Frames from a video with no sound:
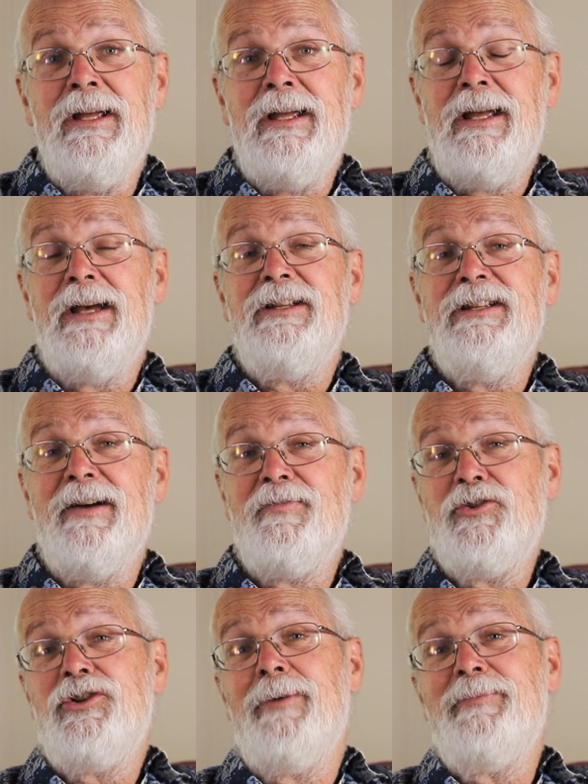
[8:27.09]
He had
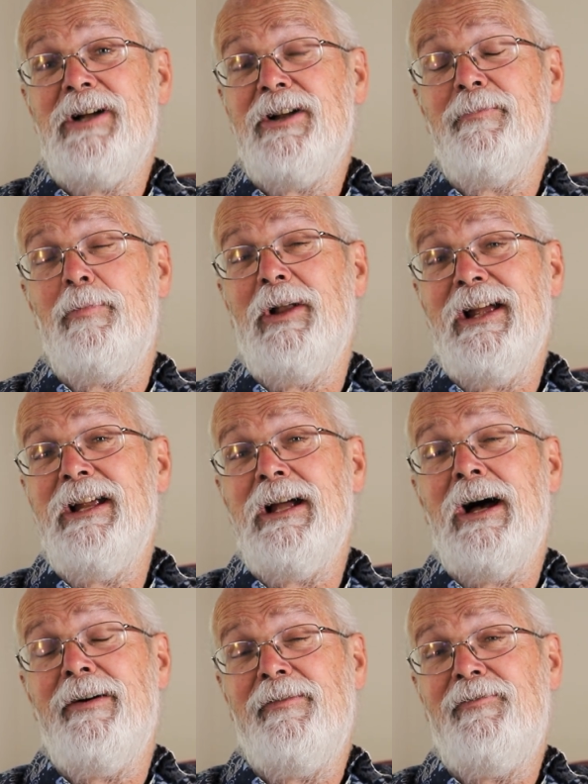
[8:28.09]
never jumped out
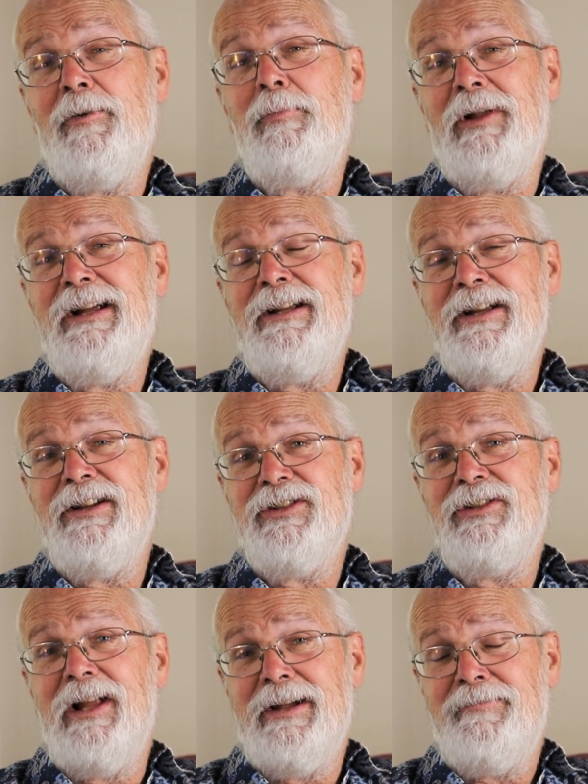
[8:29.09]
of a plane in
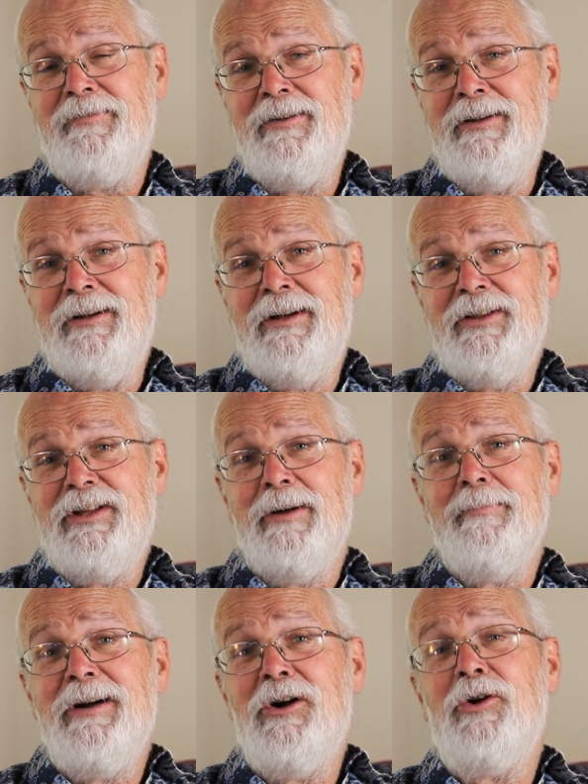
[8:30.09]
his life. The
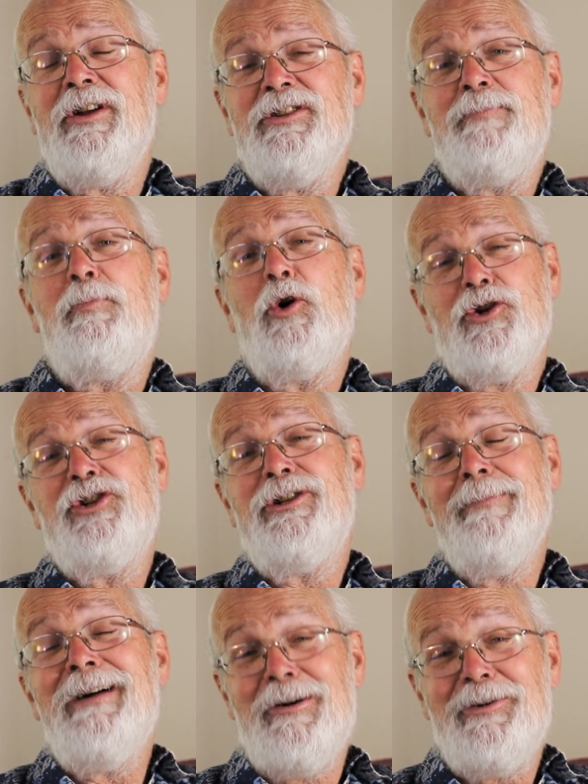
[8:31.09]
Americans pushed
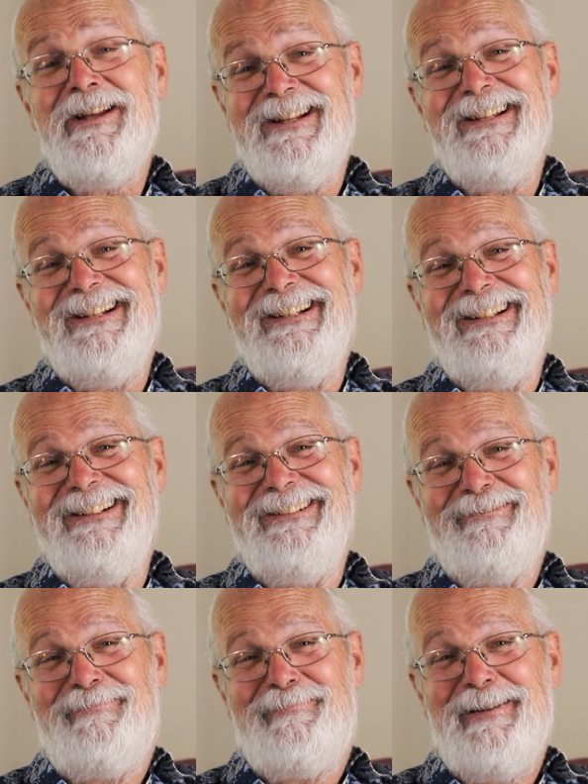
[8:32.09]
him out
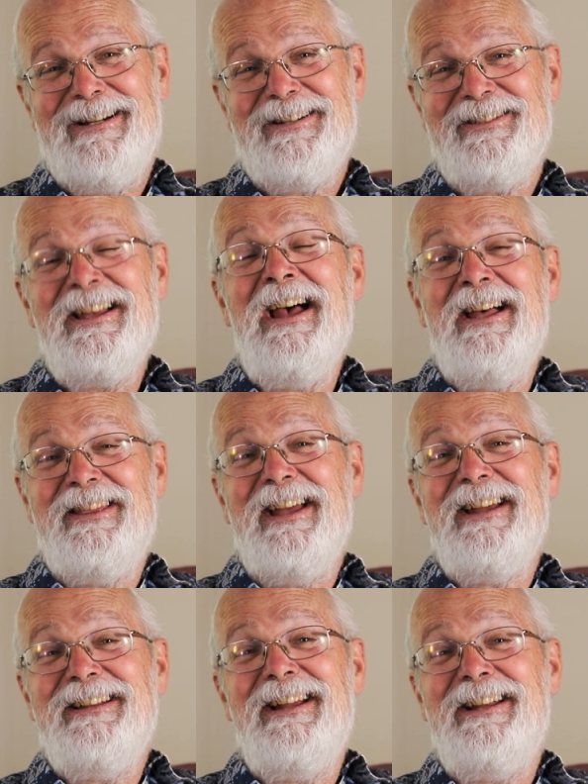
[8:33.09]
because
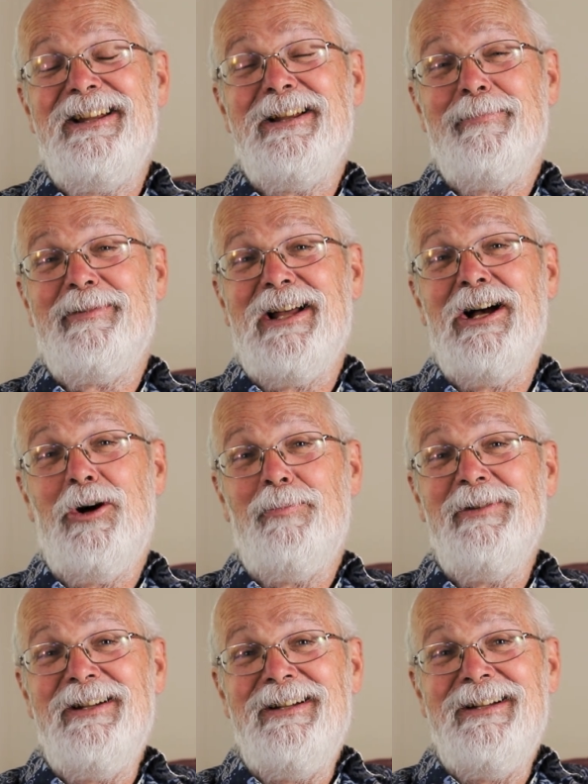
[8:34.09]
they needed him to
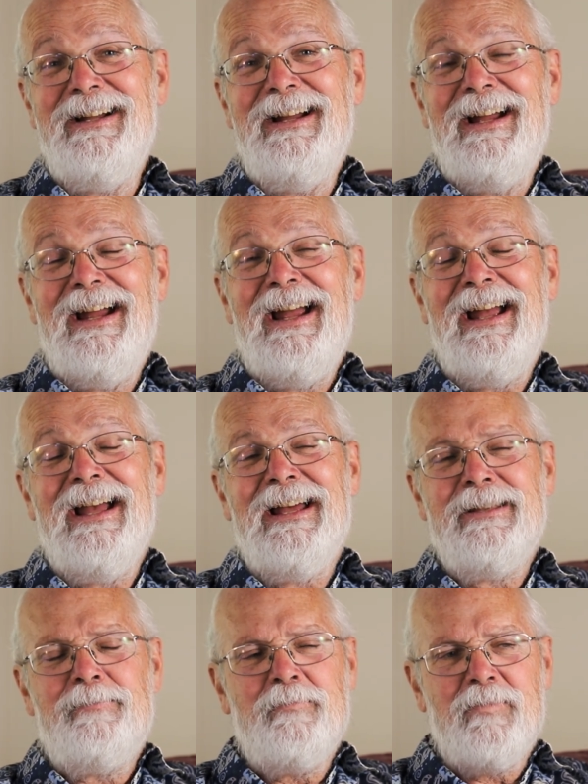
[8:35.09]
help.
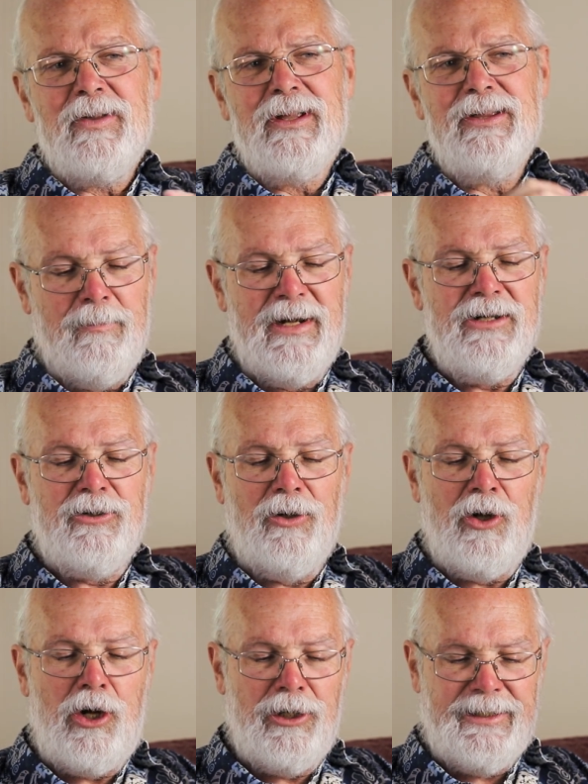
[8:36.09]
And my Uncle
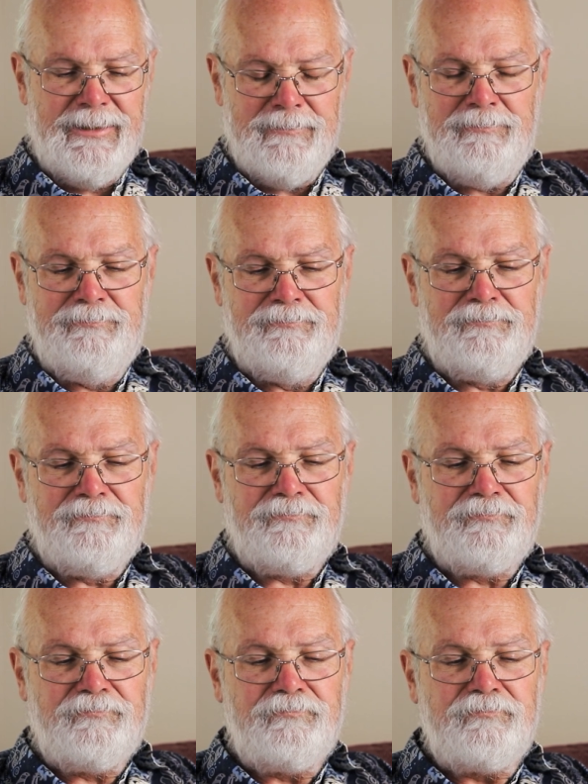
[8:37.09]
Hawken,
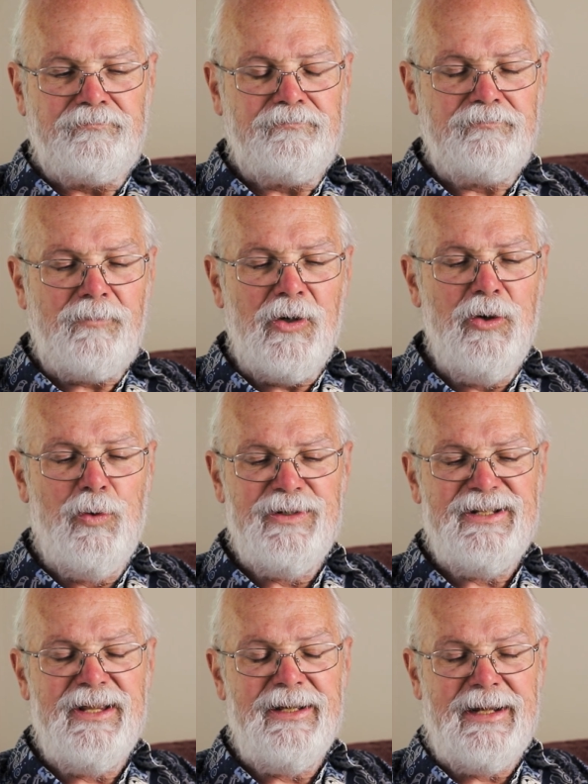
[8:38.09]
who
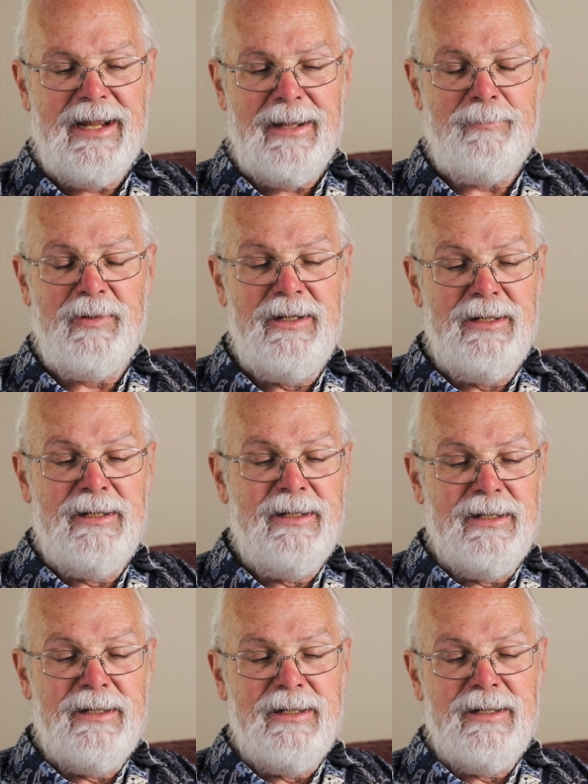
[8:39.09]
was in the camp,
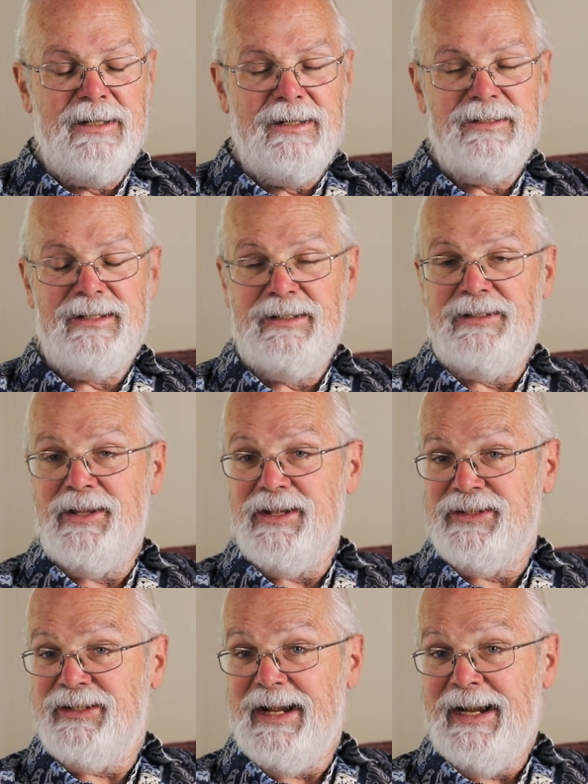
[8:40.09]
said to
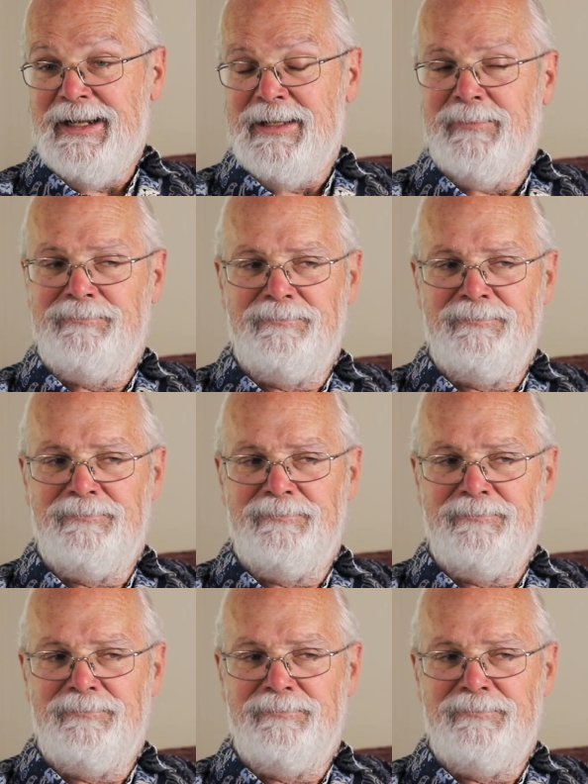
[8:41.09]
this day,